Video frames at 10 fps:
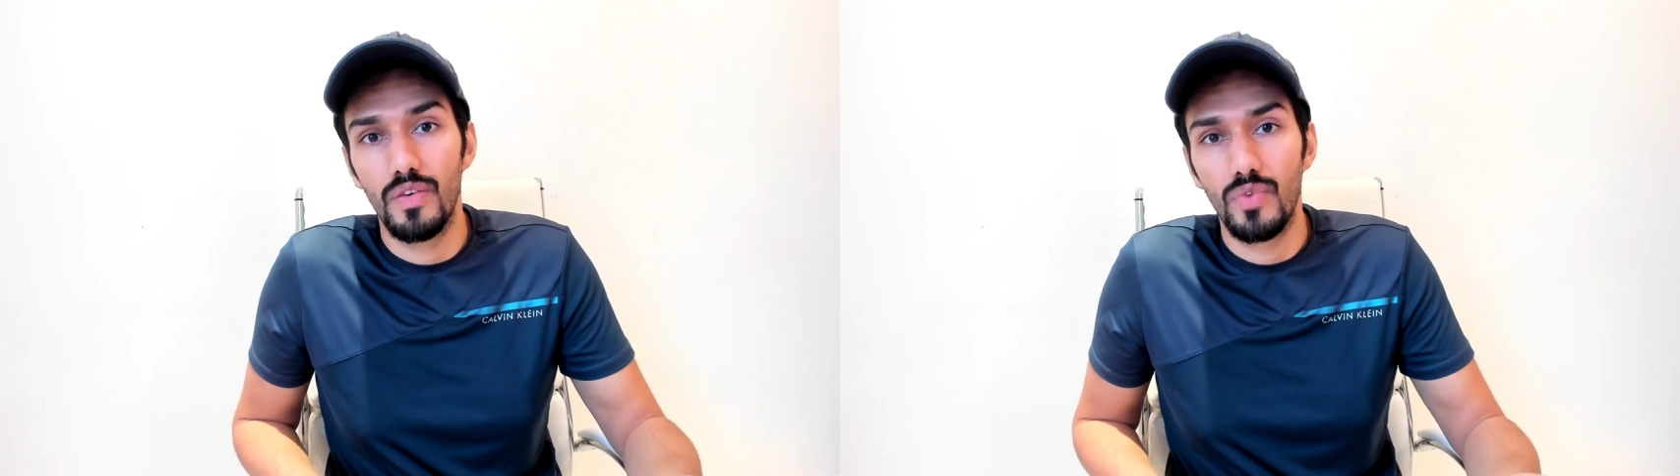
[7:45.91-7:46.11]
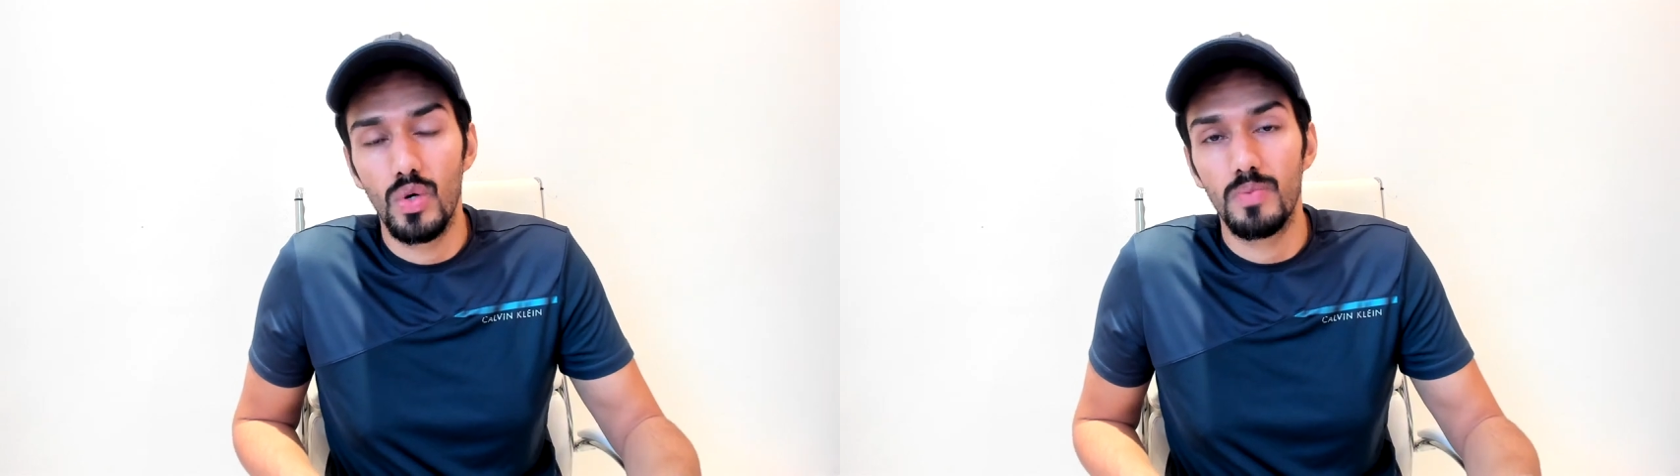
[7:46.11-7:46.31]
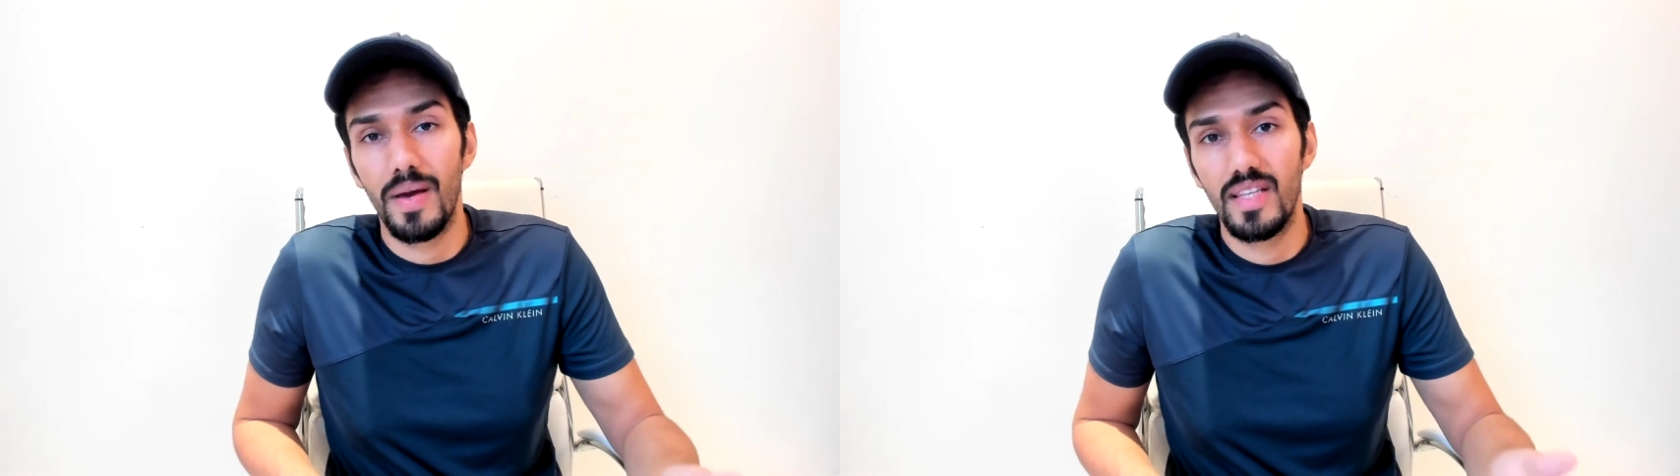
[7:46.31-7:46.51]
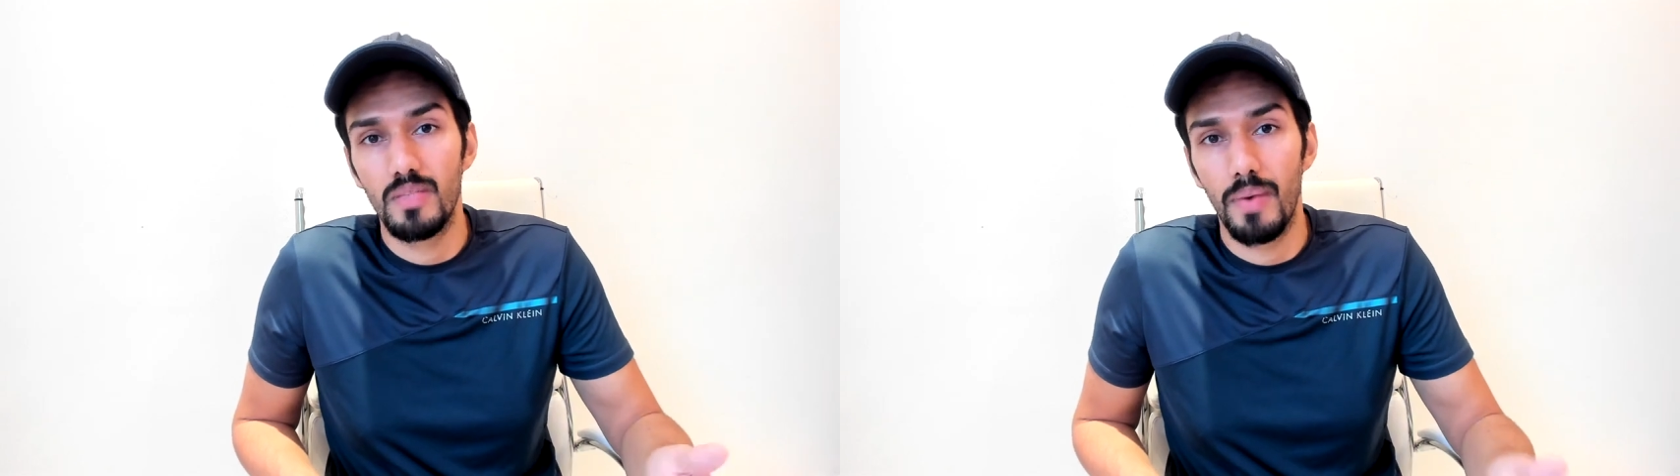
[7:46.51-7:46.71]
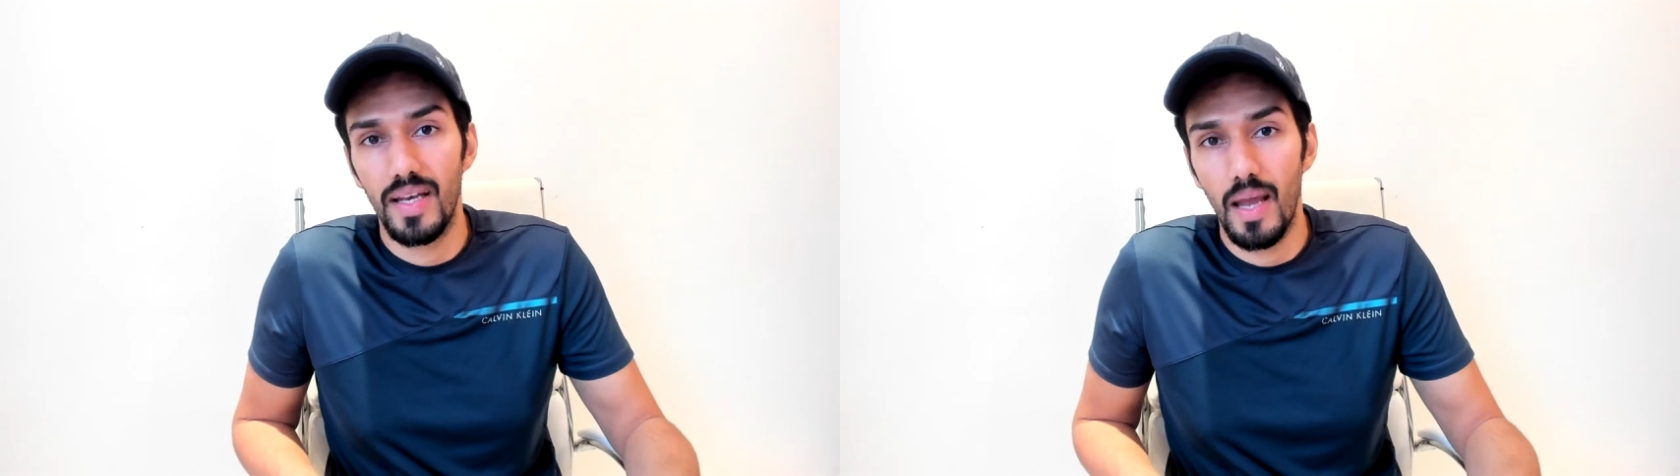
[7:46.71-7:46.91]
of course, by this
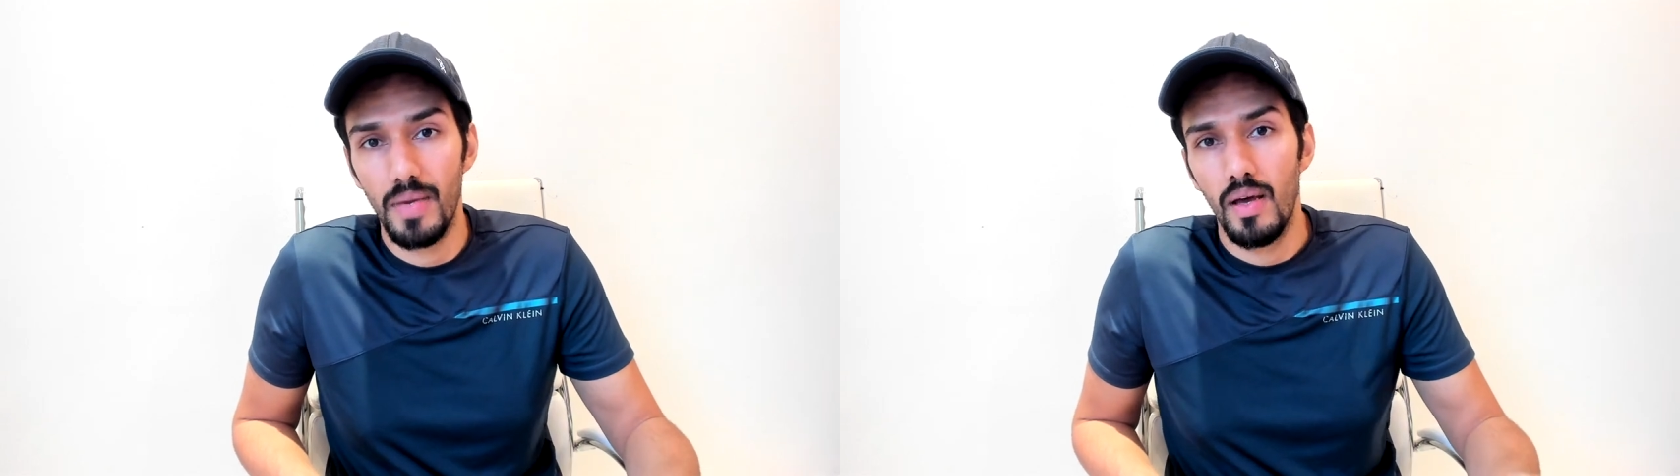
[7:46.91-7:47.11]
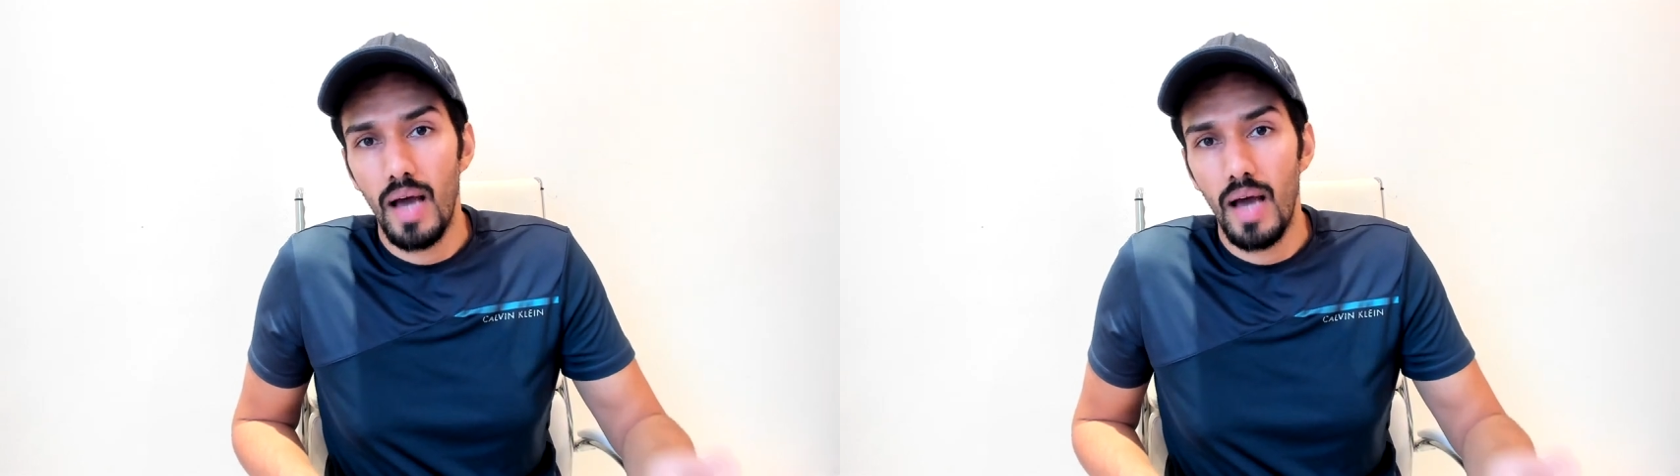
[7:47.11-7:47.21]
pandemic.